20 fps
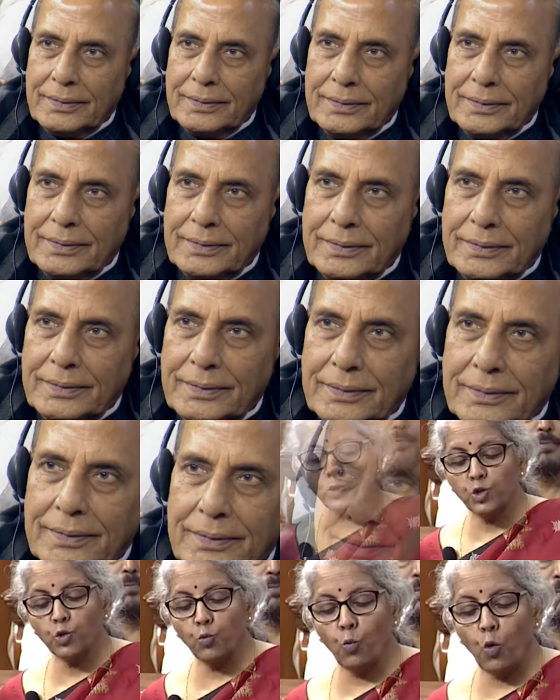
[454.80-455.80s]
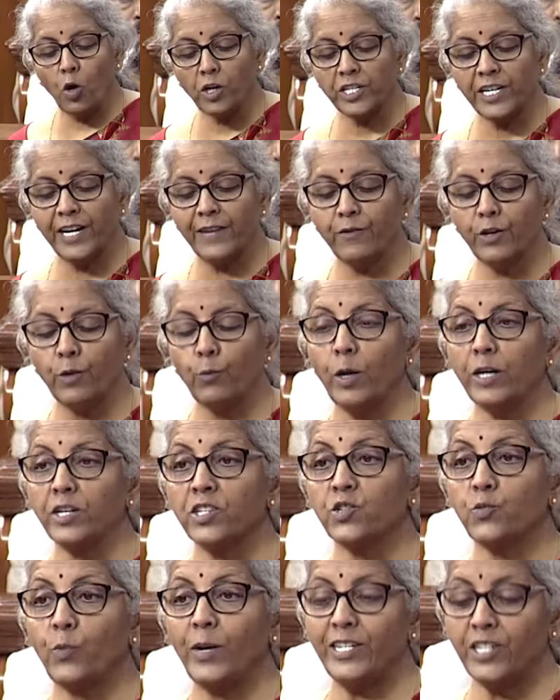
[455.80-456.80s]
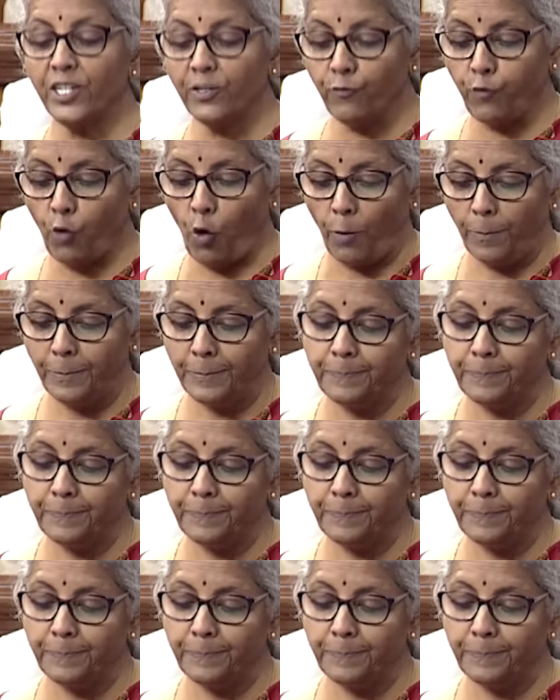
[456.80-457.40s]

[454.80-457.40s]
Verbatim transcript: Now I come to what everyone is waiting for